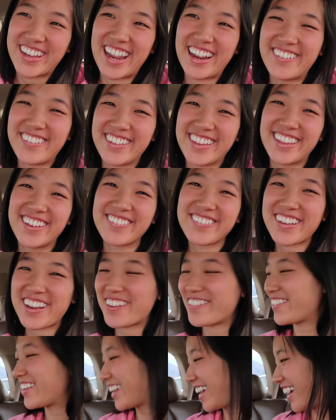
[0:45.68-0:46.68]
okay with him
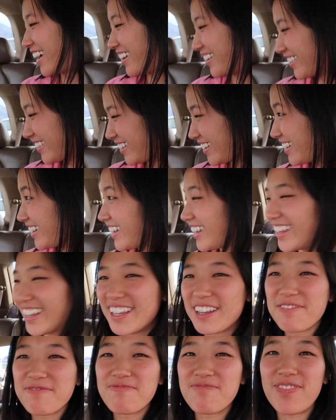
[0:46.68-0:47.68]
coming out.
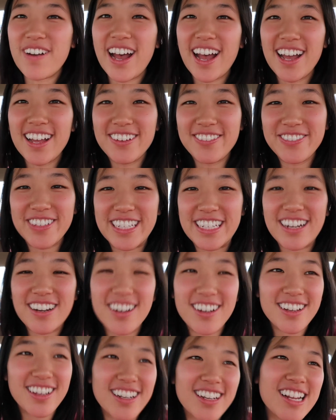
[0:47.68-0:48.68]
But we
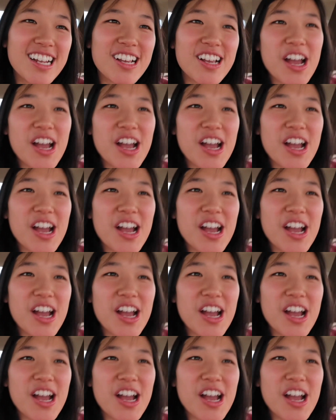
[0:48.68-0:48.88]
are gonna